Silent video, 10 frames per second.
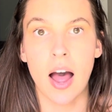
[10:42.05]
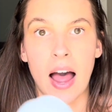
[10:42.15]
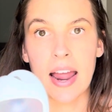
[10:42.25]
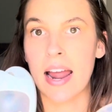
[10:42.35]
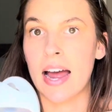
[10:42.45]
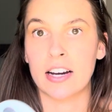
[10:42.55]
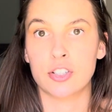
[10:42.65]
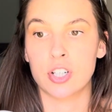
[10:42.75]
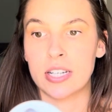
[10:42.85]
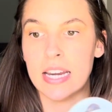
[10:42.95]
I
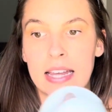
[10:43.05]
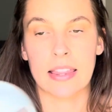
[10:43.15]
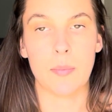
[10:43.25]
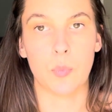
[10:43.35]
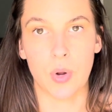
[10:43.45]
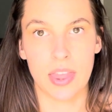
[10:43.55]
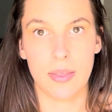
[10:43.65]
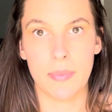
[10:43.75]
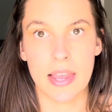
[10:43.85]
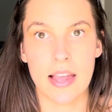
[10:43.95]
actually take them with
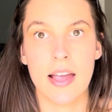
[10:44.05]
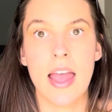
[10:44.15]
me,